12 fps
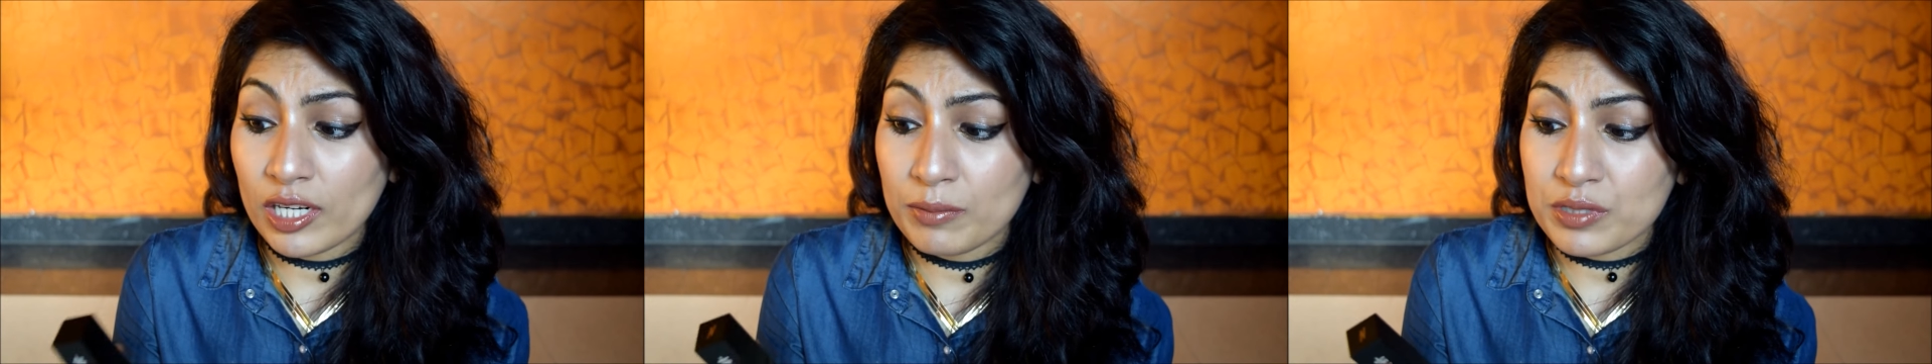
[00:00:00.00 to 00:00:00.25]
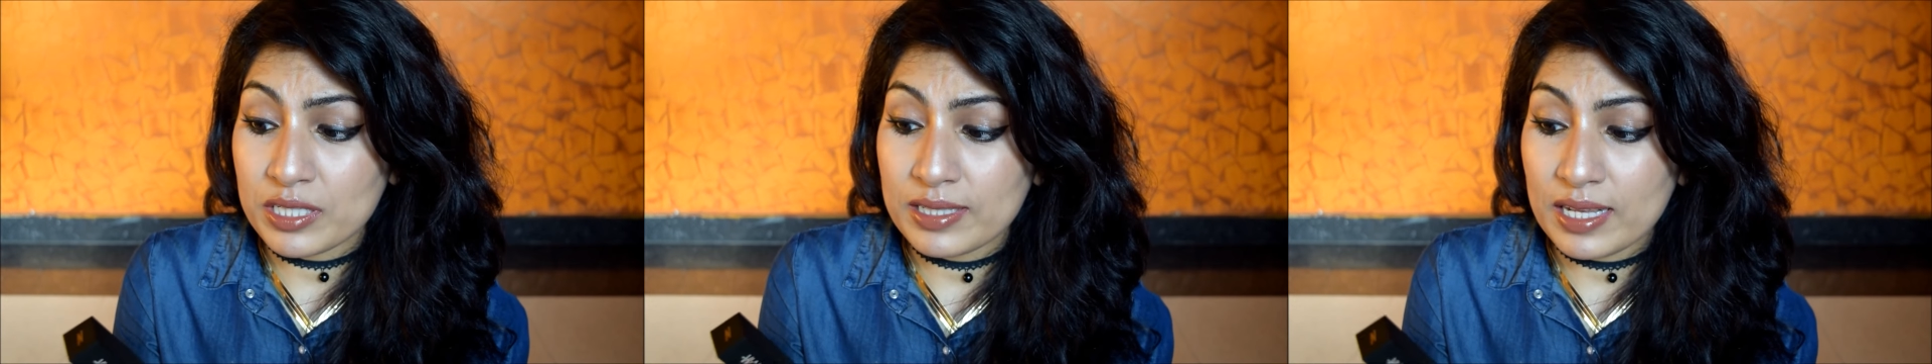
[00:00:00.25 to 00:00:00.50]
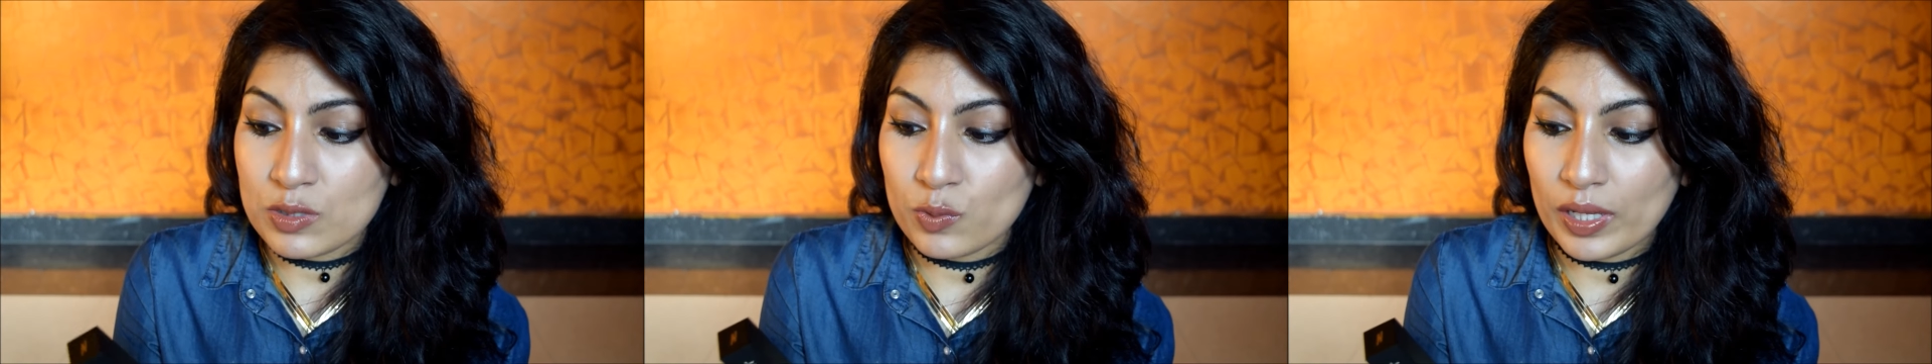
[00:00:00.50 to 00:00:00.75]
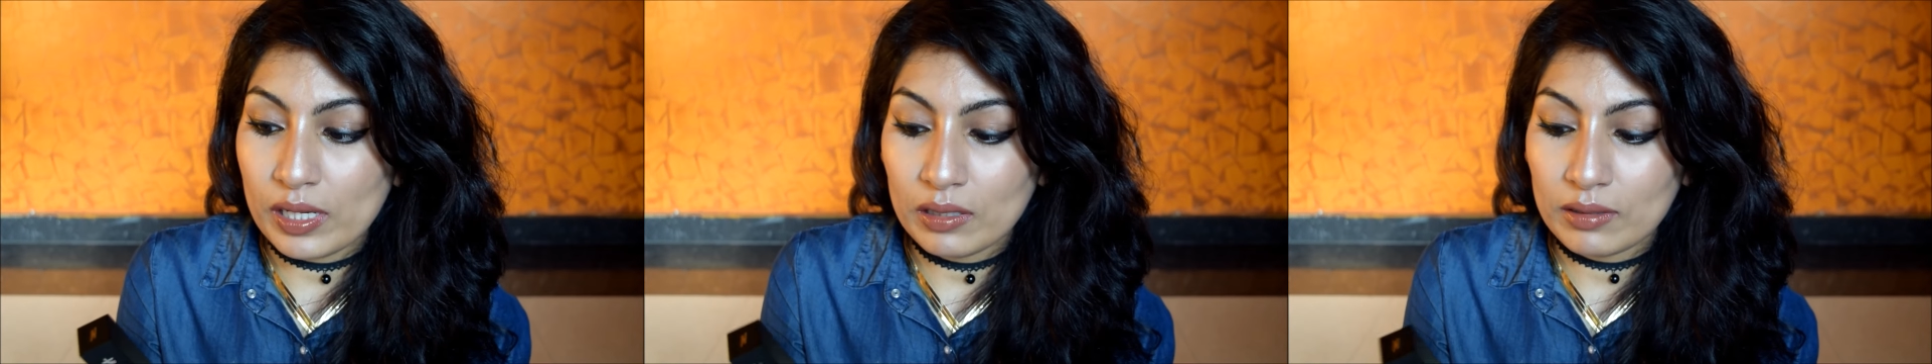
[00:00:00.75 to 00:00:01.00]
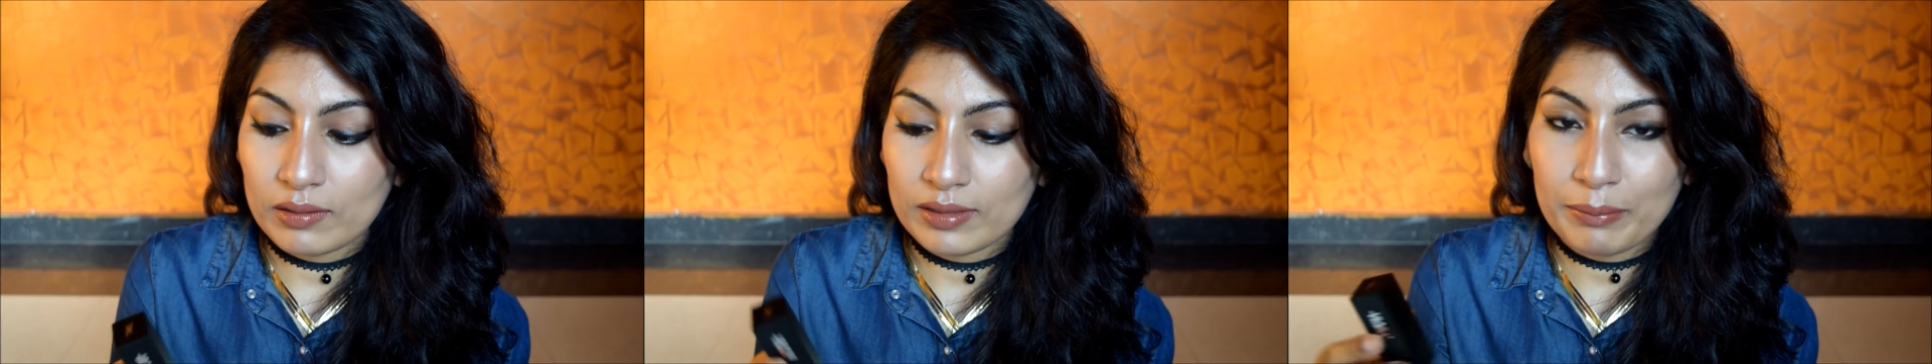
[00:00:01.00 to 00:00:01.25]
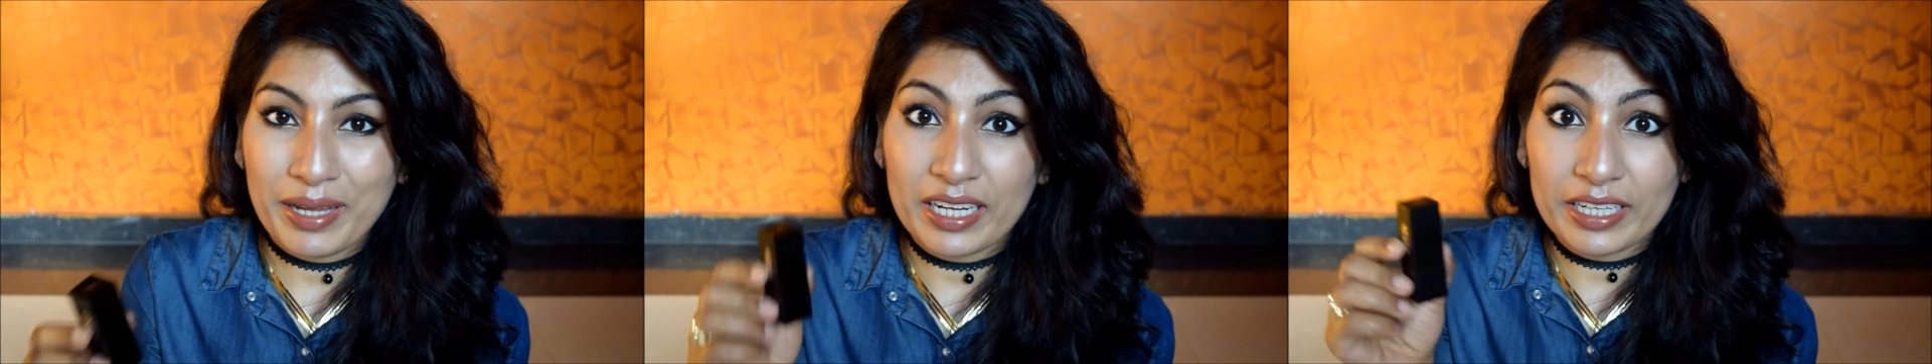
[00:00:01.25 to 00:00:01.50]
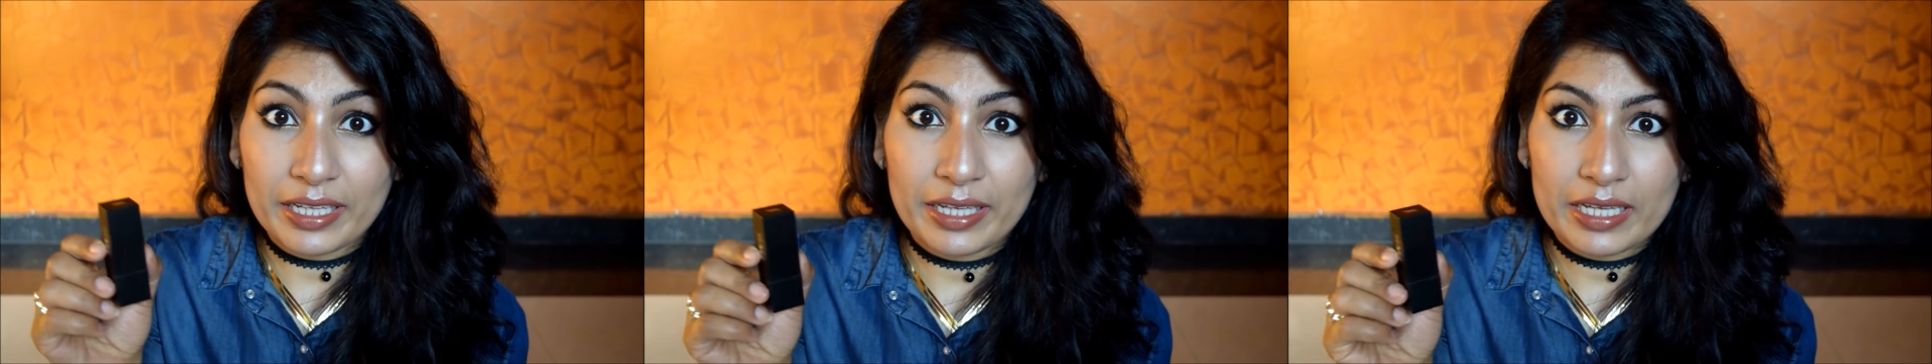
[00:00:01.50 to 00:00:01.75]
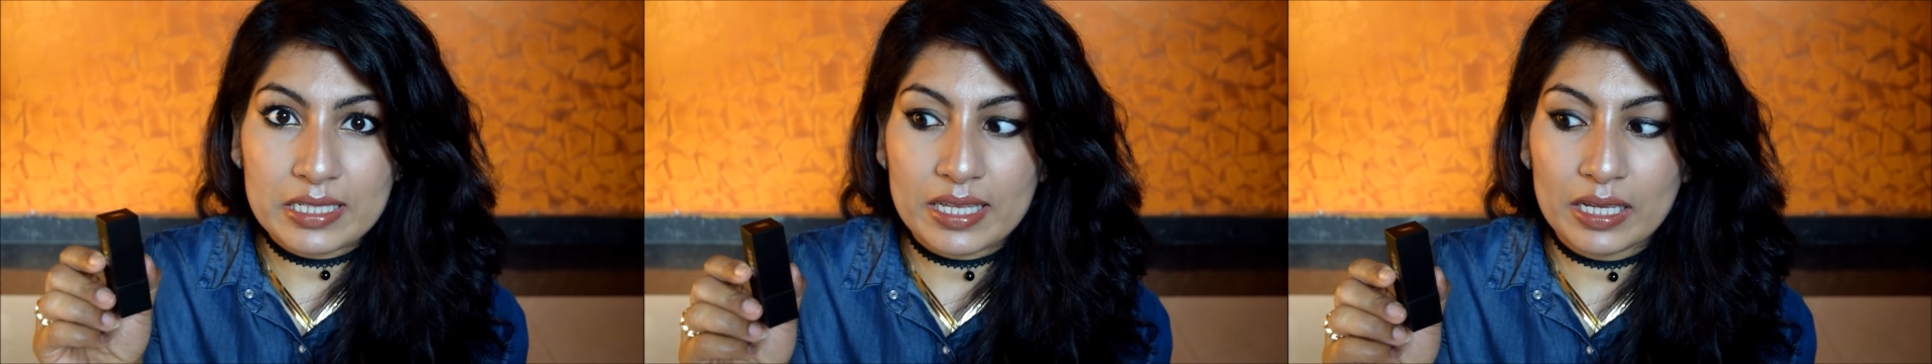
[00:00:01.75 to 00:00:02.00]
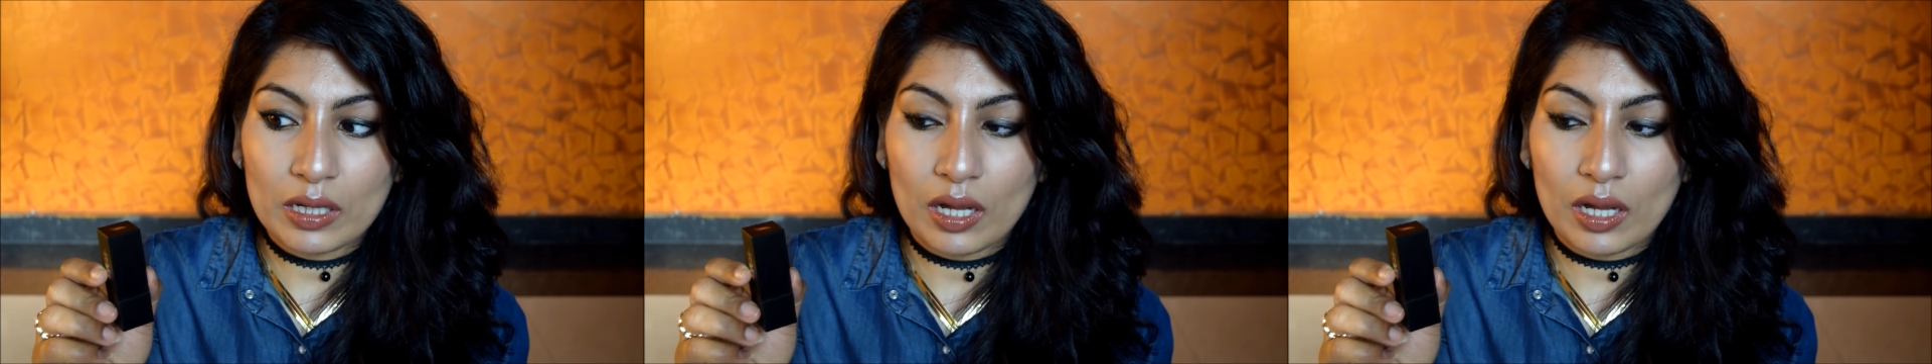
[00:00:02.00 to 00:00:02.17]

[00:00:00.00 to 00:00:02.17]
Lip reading: lipsticks as well, the magnetic casing.